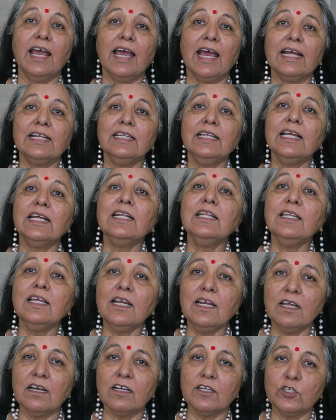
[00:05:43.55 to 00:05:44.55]
And then
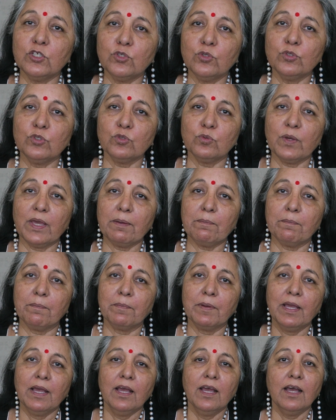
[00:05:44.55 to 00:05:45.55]
they learn to swim.